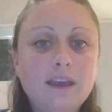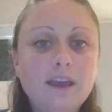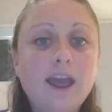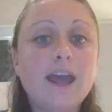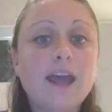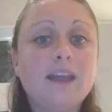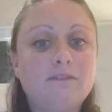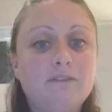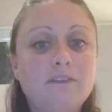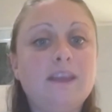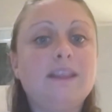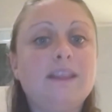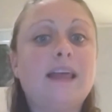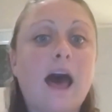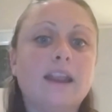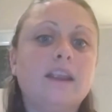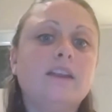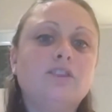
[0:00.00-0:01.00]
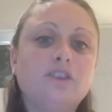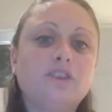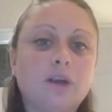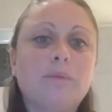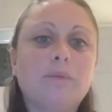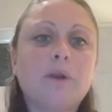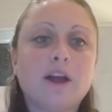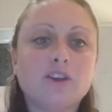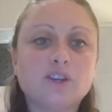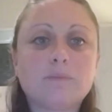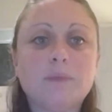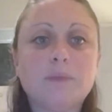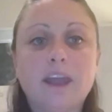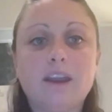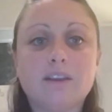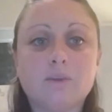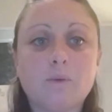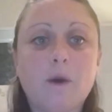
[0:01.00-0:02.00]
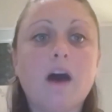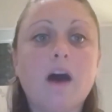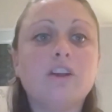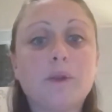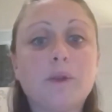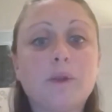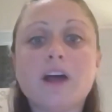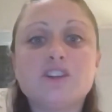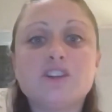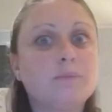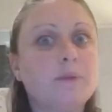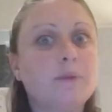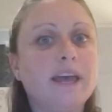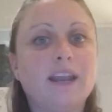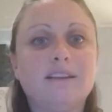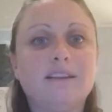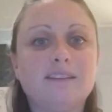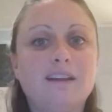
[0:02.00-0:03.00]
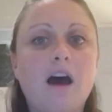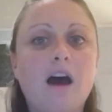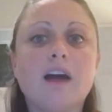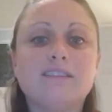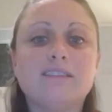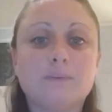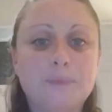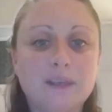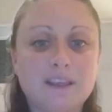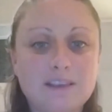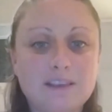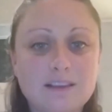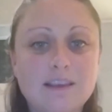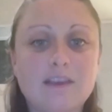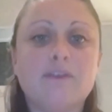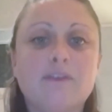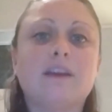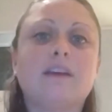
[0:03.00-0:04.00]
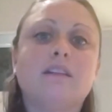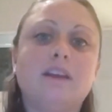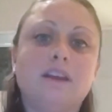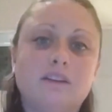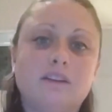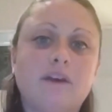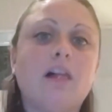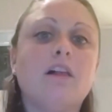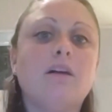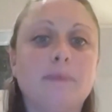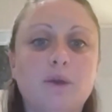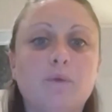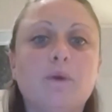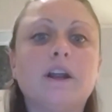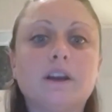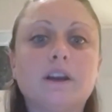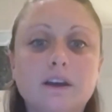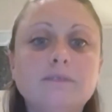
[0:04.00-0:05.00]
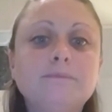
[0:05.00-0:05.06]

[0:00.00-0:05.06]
and feed that into your project plan as well. Your project plan is not specifically development work.